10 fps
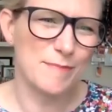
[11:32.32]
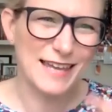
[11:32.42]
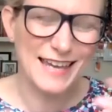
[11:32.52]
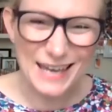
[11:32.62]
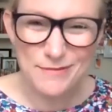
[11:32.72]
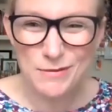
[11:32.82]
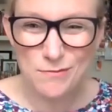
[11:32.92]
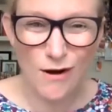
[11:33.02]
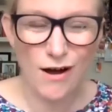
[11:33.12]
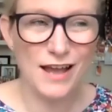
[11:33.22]
keep in
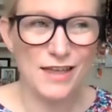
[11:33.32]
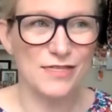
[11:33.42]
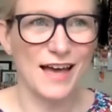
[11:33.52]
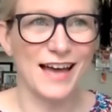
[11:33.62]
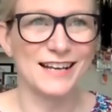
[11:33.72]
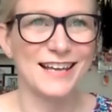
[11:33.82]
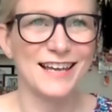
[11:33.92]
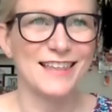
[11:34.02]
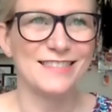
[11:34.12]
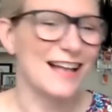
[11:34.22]
mind that
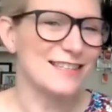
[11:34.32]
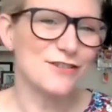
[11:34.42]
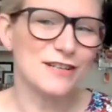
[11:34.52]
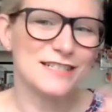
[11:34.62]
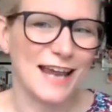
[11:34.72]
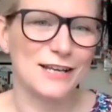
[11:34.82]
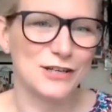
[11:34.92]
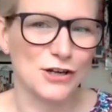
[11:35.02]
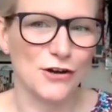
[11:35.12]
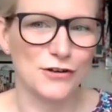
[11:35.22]
that's not 10
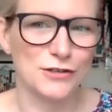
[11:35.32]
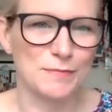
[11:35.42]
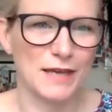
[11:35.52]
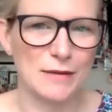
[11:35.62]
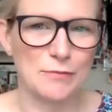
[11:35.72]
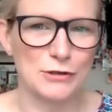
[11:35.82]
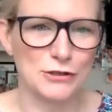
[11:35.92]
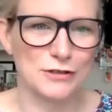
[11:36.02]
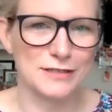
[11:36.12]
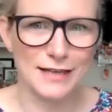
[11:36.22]
shows being
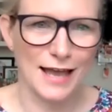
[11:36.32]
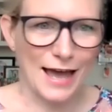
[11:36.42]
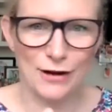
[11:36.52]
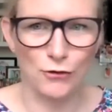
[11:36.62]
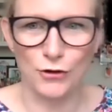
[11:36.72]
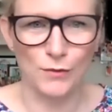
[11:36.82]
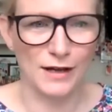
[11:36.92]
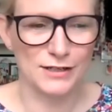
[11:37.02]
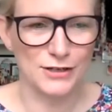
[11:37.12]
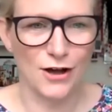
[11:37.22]
produced at all the
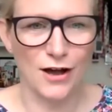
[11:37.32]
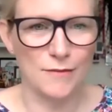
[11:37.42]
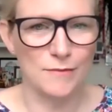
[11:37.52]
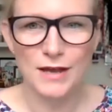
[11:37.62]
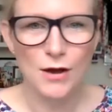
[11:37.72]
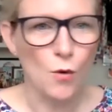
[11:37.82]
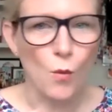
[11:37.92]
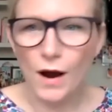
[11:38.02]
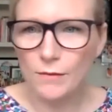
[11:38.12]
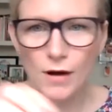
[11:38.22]
one time.
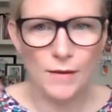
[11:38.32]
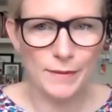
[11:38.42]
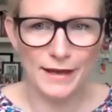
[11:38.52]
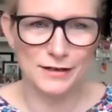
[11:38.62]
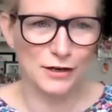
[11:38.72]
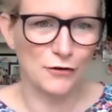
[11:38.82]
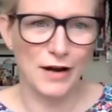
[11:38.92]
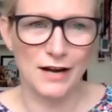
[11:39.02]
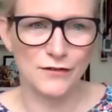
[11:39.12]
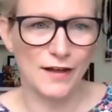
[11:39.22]
One might be in a
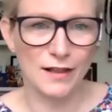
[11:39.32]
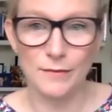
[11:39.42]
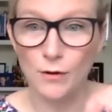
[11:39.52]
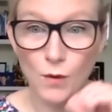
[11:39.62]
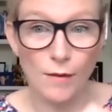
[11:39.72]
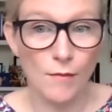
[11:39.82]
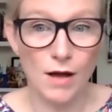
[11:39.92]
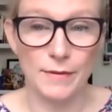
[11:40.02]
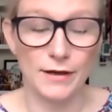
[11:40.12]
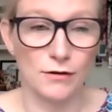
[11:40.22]
creative development, one
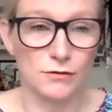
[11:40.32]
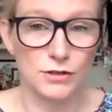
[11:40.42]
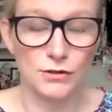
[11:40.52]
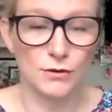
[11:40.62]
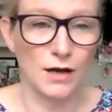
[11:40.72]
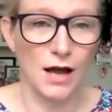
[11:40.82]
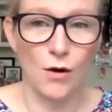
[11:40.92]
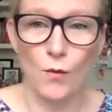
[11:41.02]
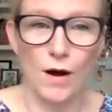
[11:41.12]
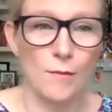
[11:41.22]
might be on tour,
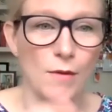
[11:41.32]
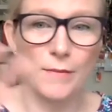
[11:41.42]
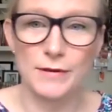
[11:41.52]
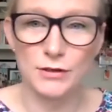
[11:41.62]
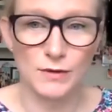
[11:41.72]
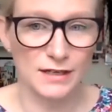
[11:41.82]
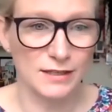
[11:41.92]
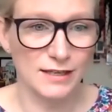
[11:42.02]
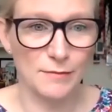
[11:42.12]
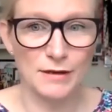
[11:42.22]
one might be doing
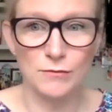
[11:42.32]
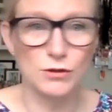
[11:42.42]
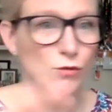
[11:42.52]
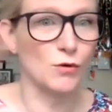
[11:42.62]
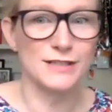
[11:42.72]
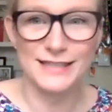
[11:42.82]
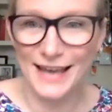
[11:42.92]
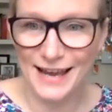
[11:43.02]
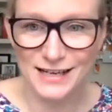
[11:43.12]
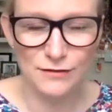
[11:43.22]
something towards the
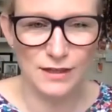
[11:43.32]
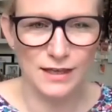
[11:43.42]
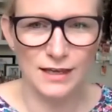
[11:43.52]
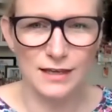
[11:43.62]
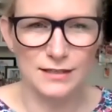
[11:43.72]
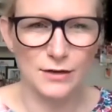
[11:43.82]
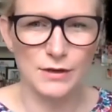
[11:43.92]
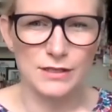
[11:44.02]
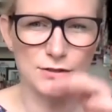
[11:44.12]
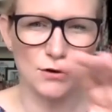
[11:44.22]
end of the year. So
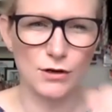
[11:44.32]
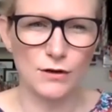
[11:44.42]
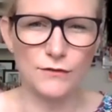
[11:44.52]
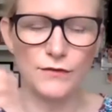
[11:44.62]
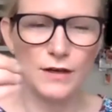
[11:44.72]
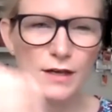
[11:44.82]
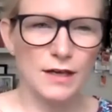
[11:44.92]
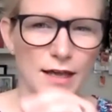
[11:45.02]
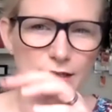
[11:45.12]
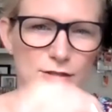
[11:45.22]
it sort of
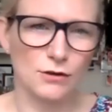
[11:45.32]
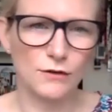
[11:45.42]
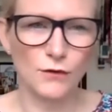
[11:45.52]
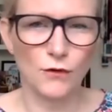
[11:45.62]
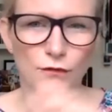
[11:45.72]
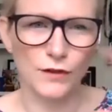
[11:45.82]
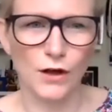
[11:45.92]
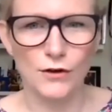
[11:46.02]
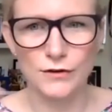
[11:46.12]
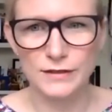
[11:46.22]
all flows